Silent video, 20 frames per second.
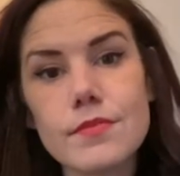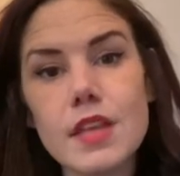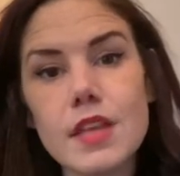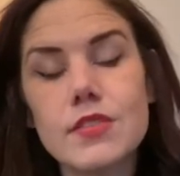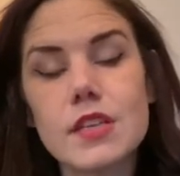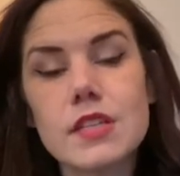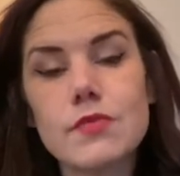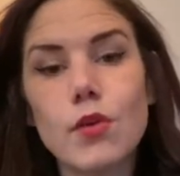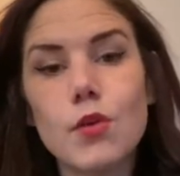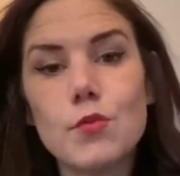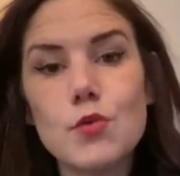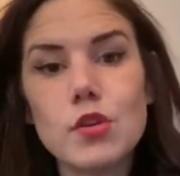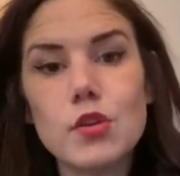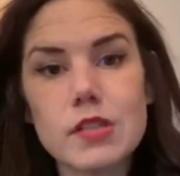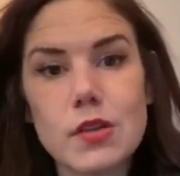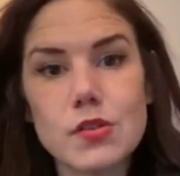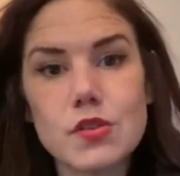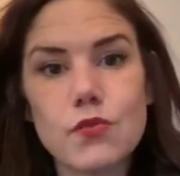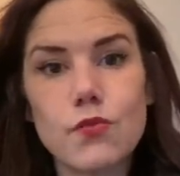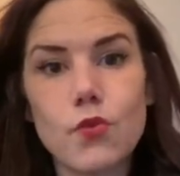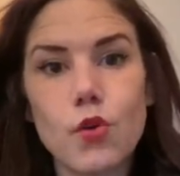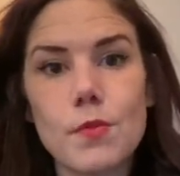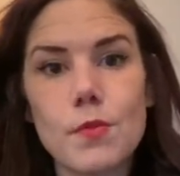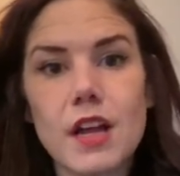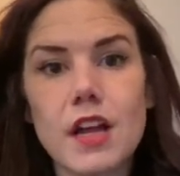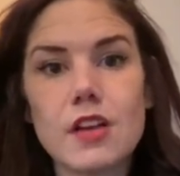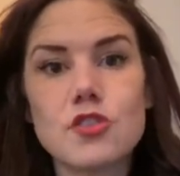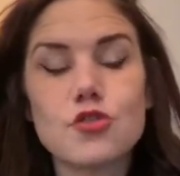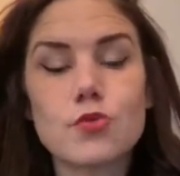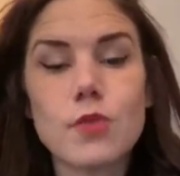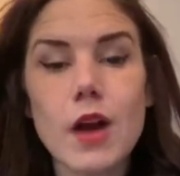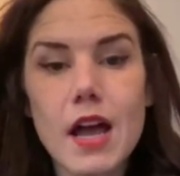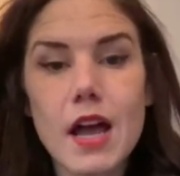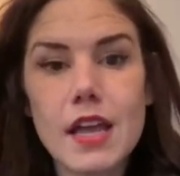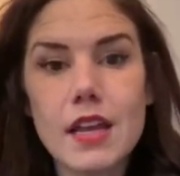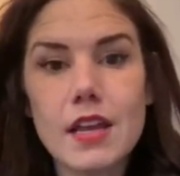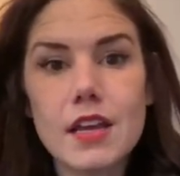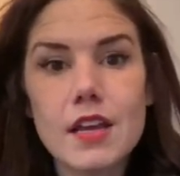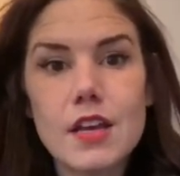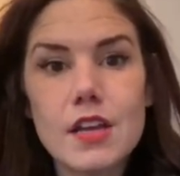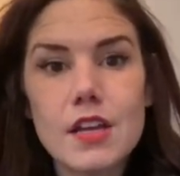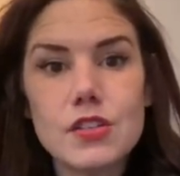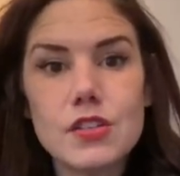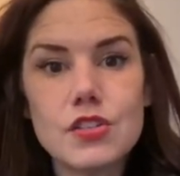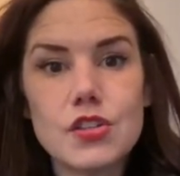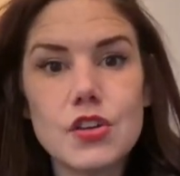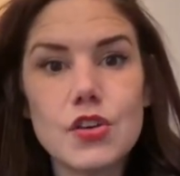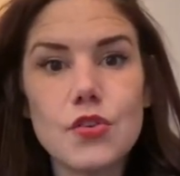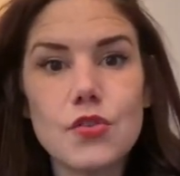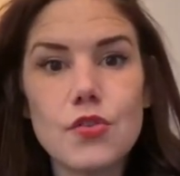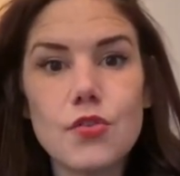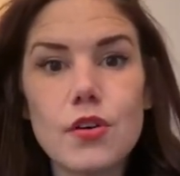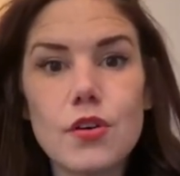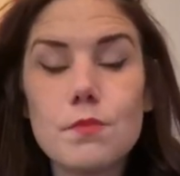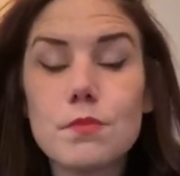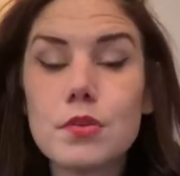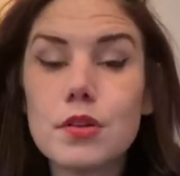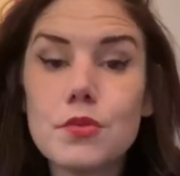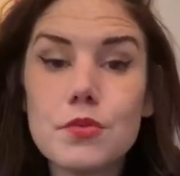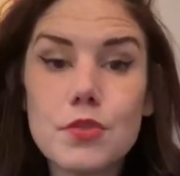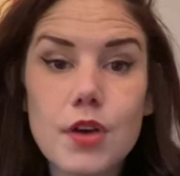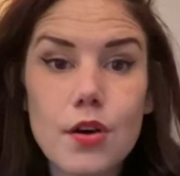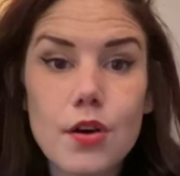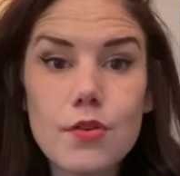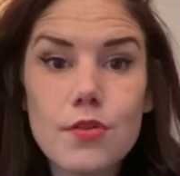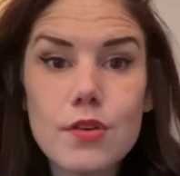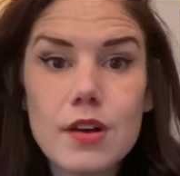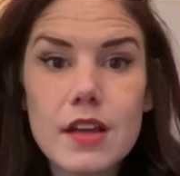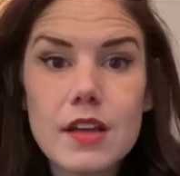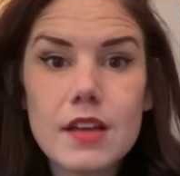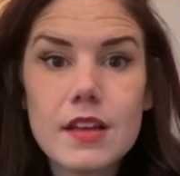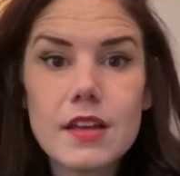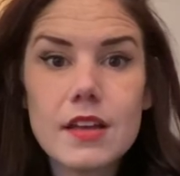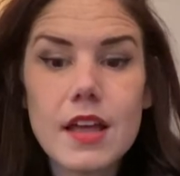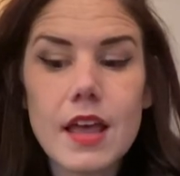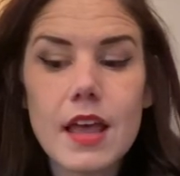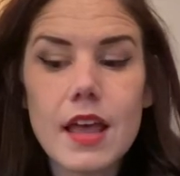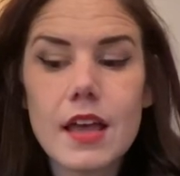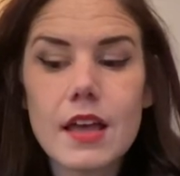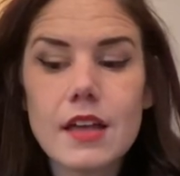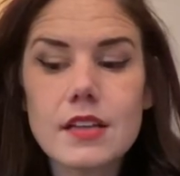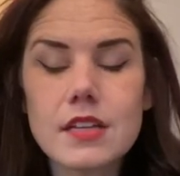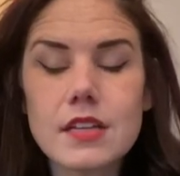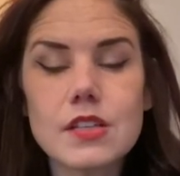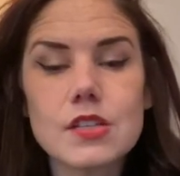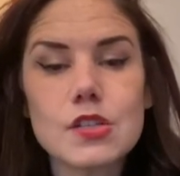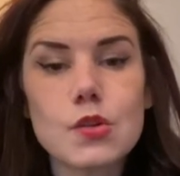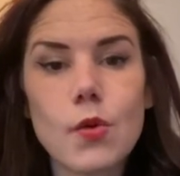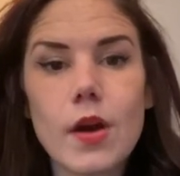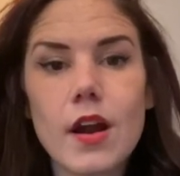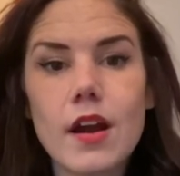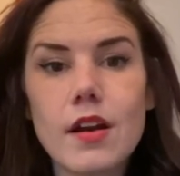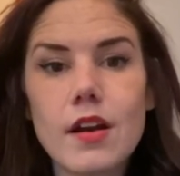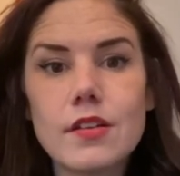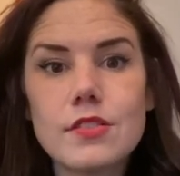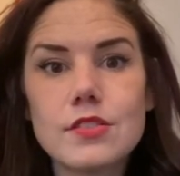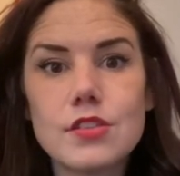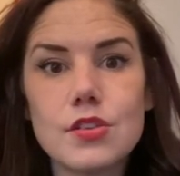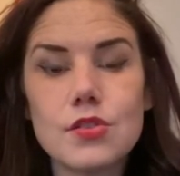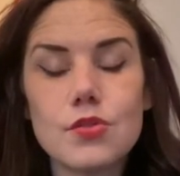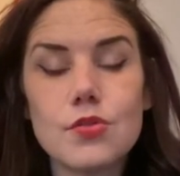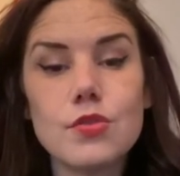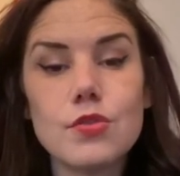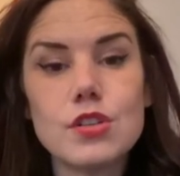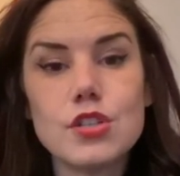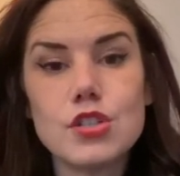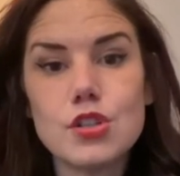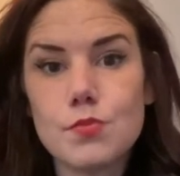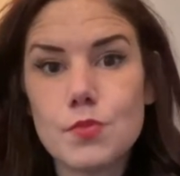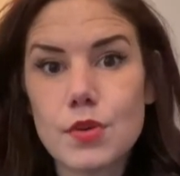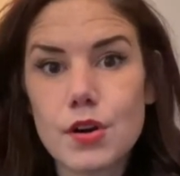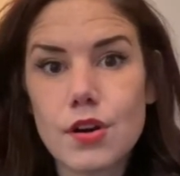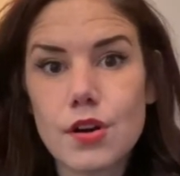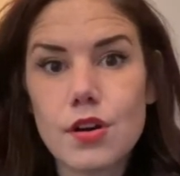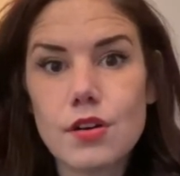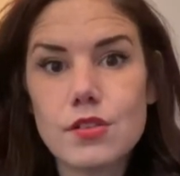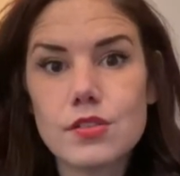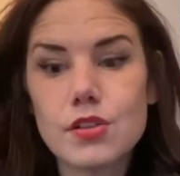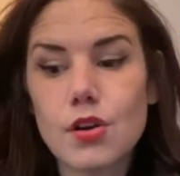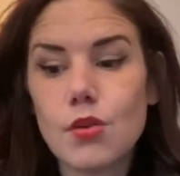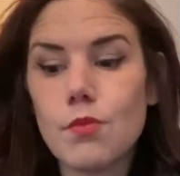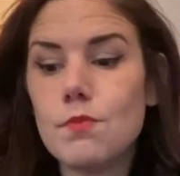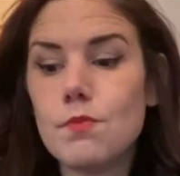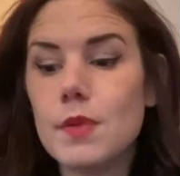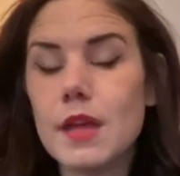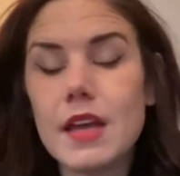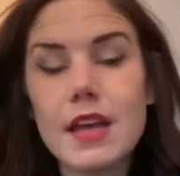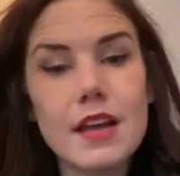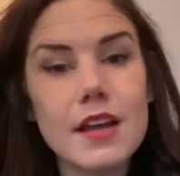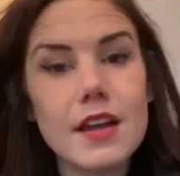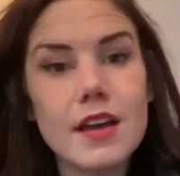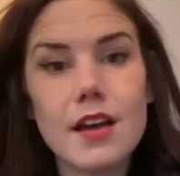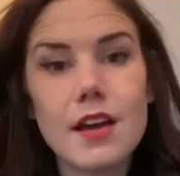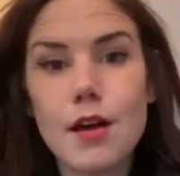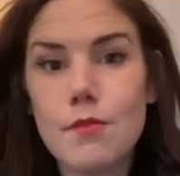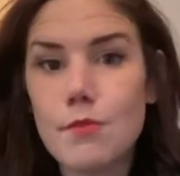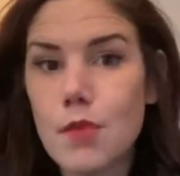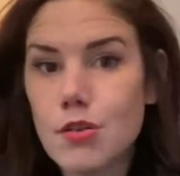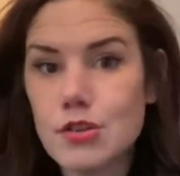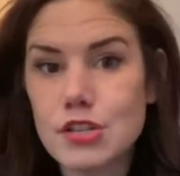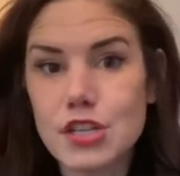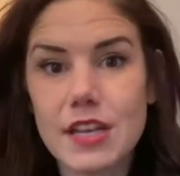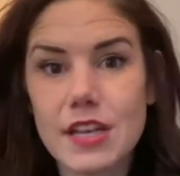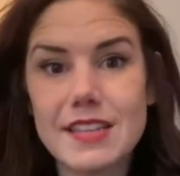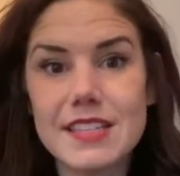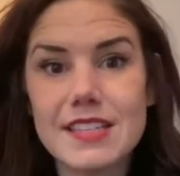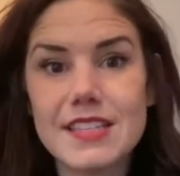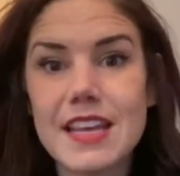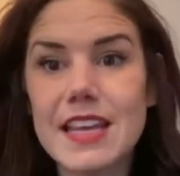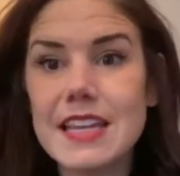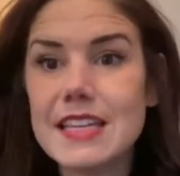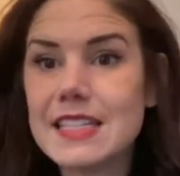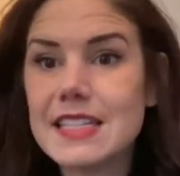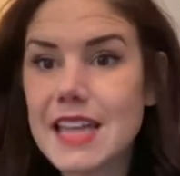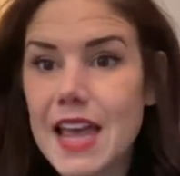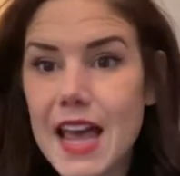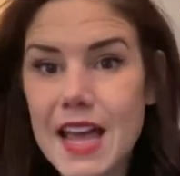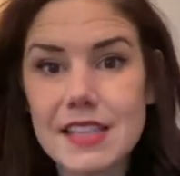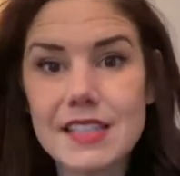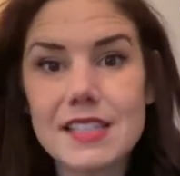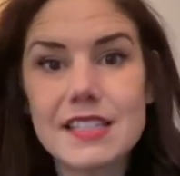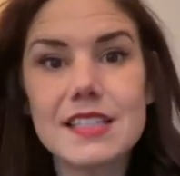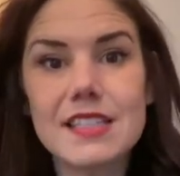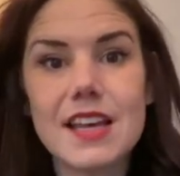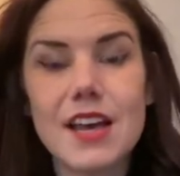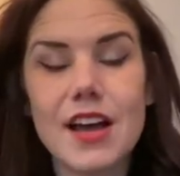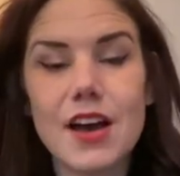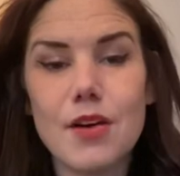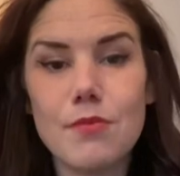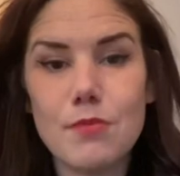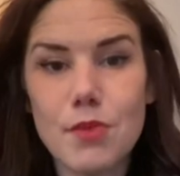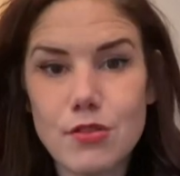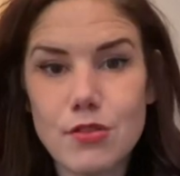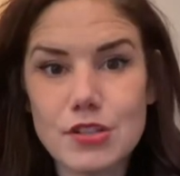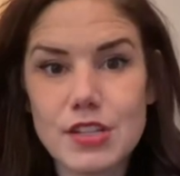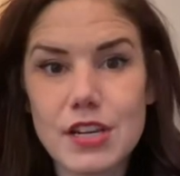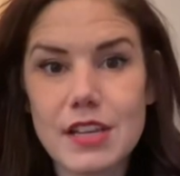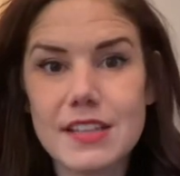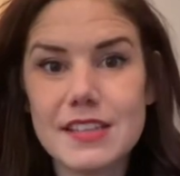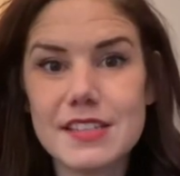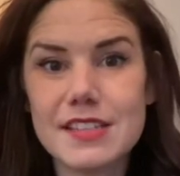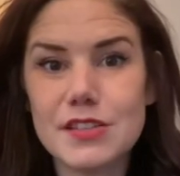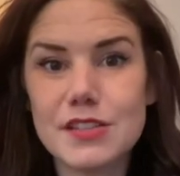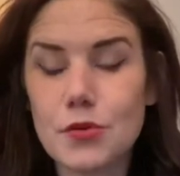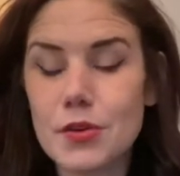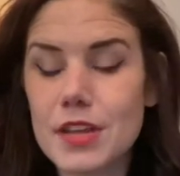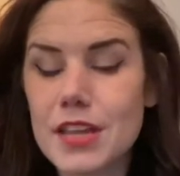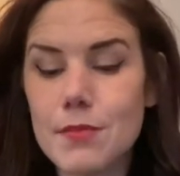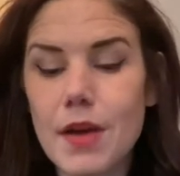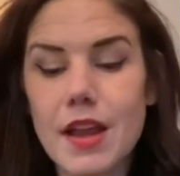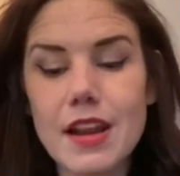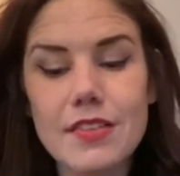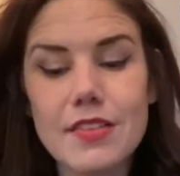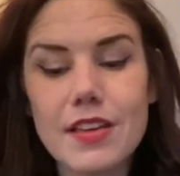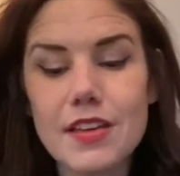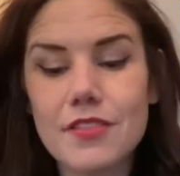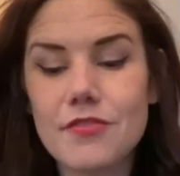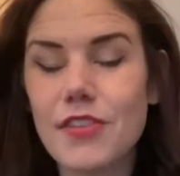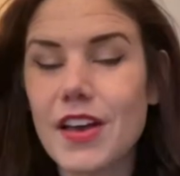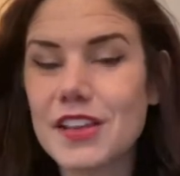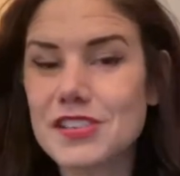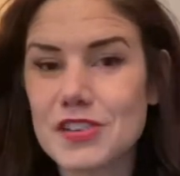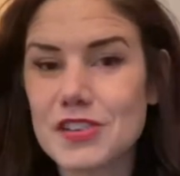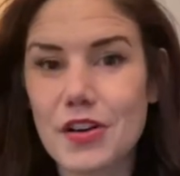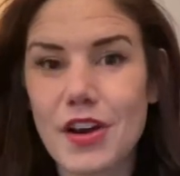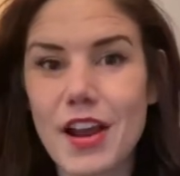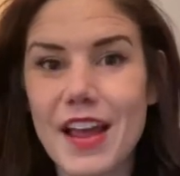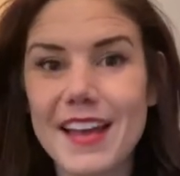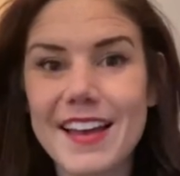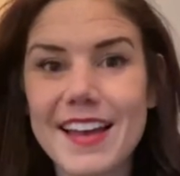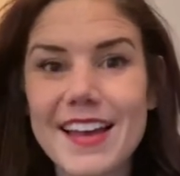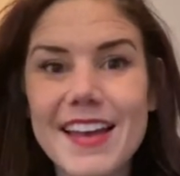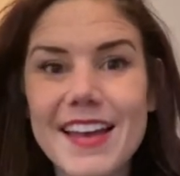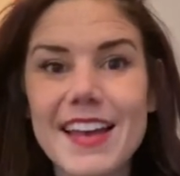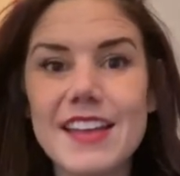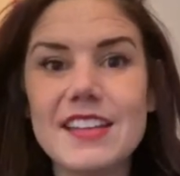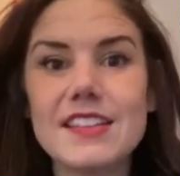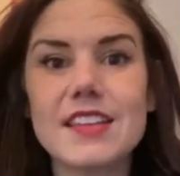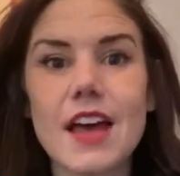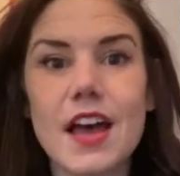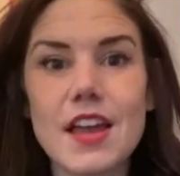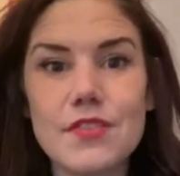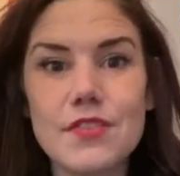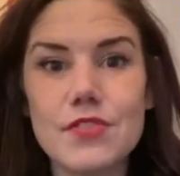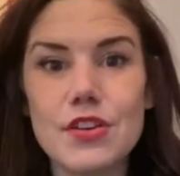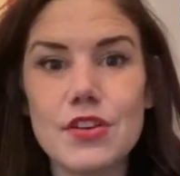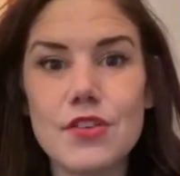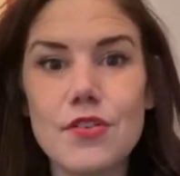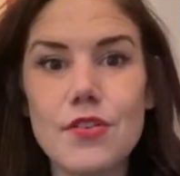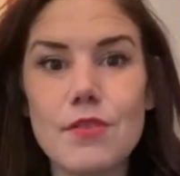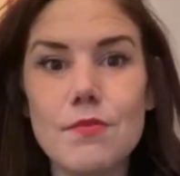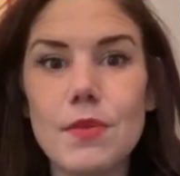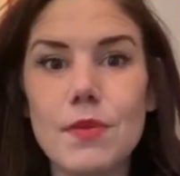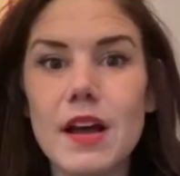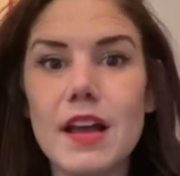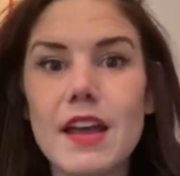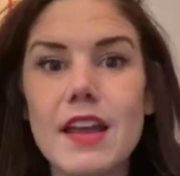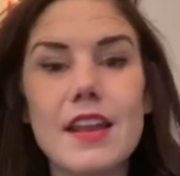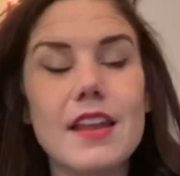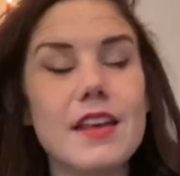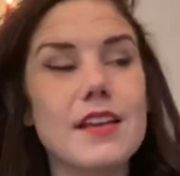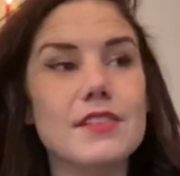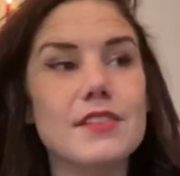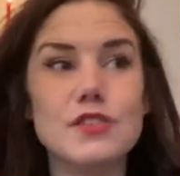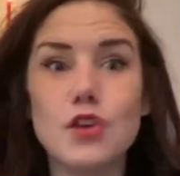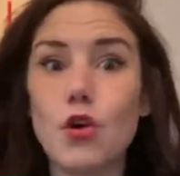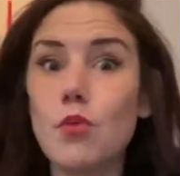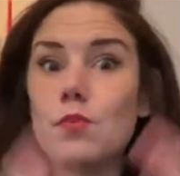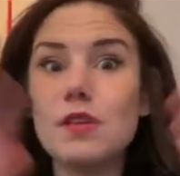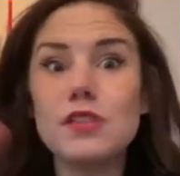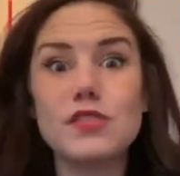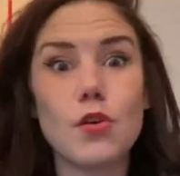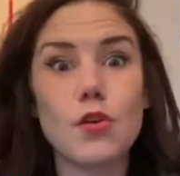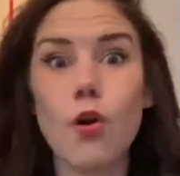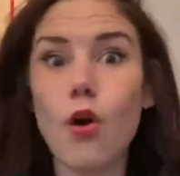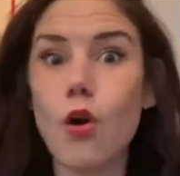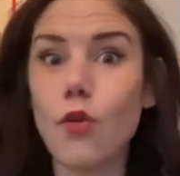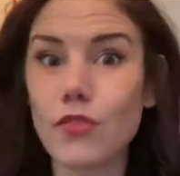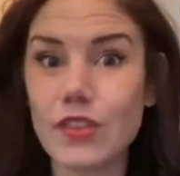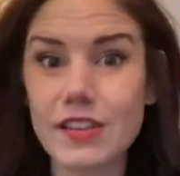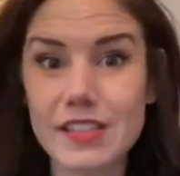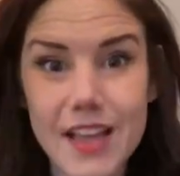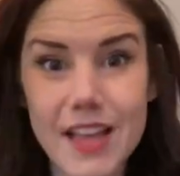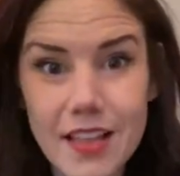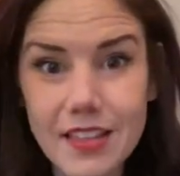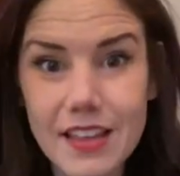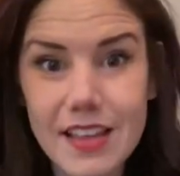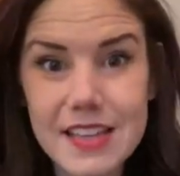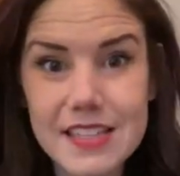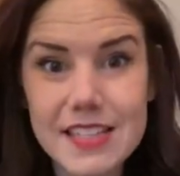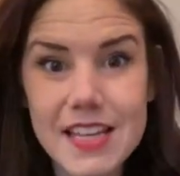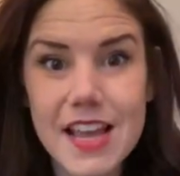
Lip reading: This full moon is also forming a trine to Pluto and a square to Jupiter. So big emotions, intense emotions. Don't keep anything festering inside of you, but don't be so overzealous